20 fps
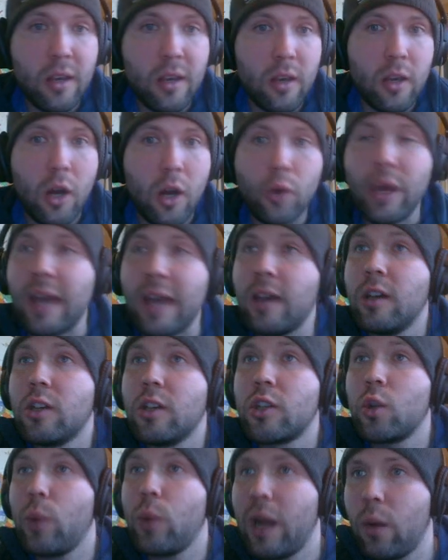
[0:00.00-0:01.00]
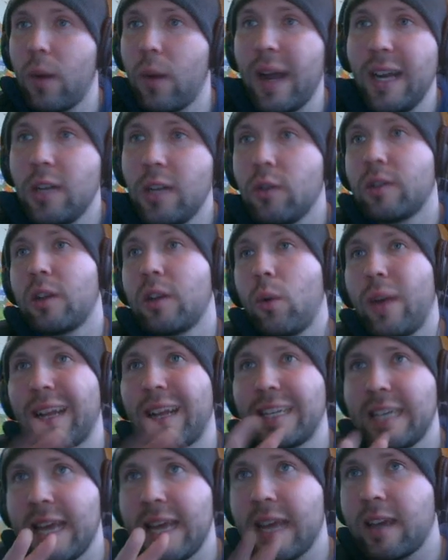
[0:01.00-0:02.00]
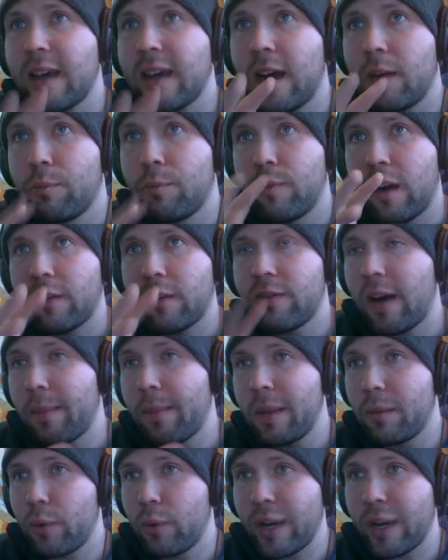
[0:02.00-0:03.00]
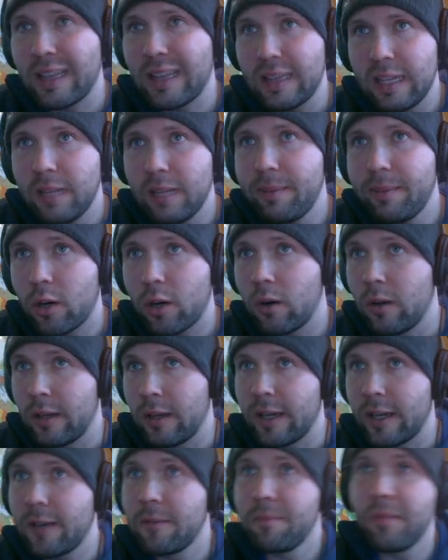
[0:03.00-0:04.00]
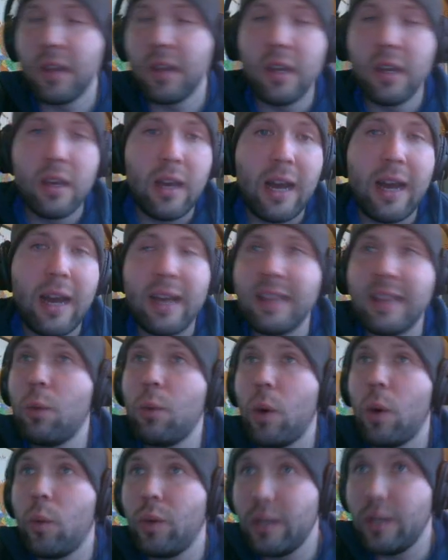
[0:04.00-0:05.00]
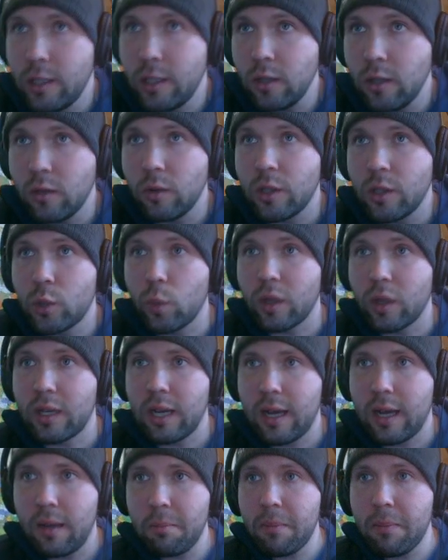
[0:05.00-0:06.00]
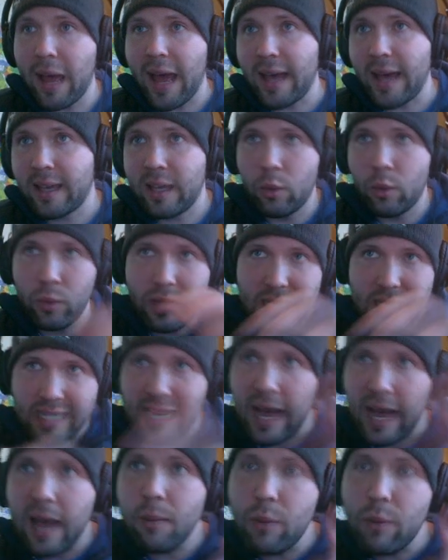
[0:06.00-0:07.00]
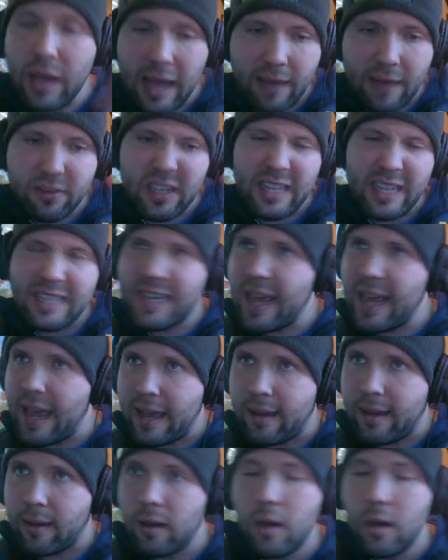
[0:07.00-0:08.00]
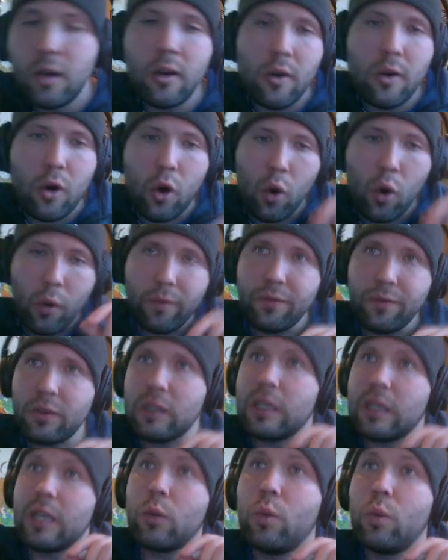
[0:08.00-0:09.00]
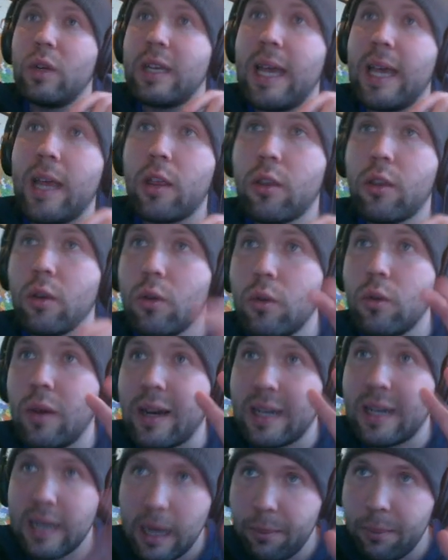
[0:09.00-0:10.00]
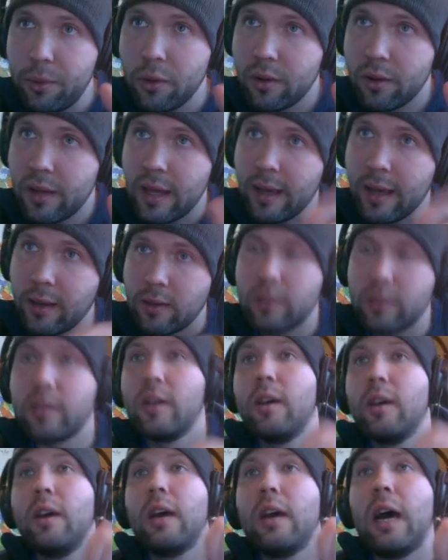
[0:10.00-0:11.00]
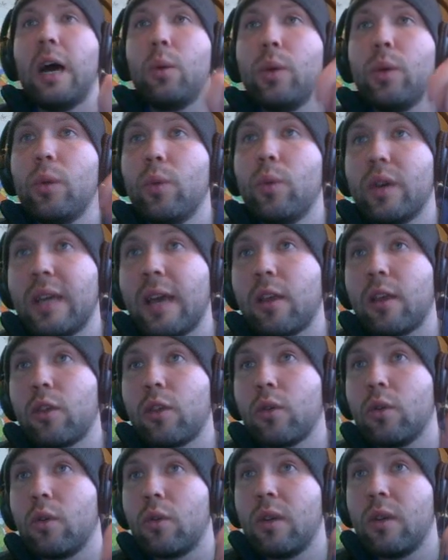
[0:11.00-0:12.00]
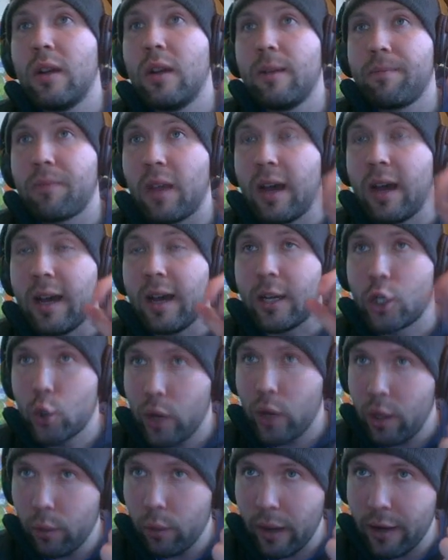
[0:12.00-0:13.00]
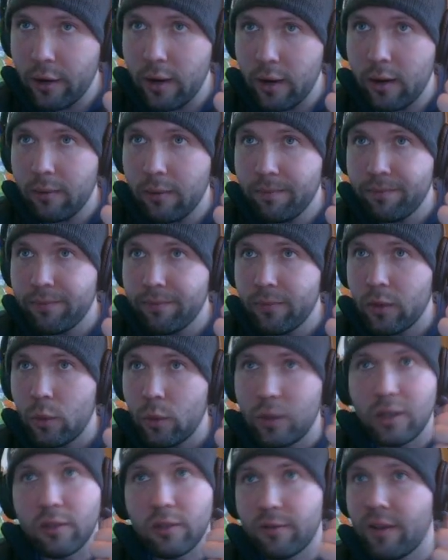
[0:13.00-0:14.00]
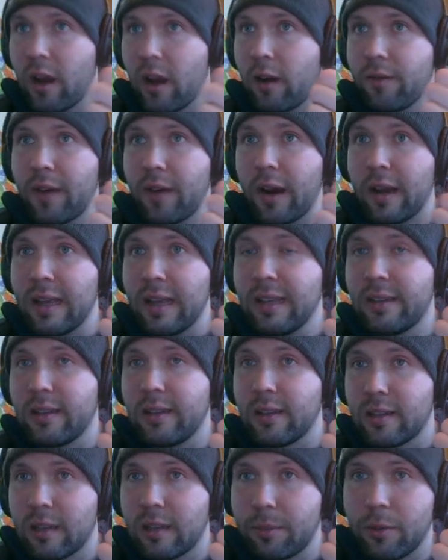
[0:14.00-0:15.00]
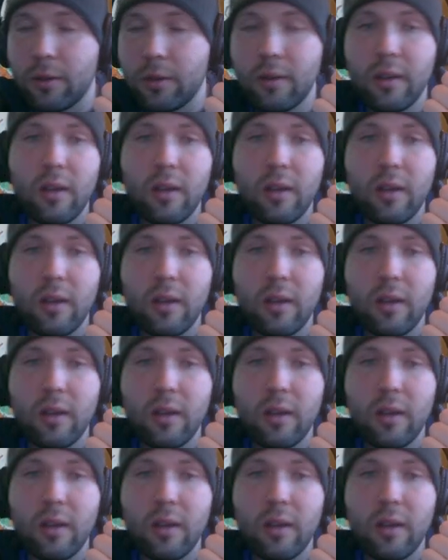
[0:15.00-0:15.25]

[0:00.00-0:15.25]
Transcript: Okay, so what I want to do is I want to take our, our five minute break a little bit early, uh, and then what we'll do is we'll come back, and with the time we have today, hopefully we'll get through a couple things. Uh, we will get through uh, trail render, which is very, very easy and simple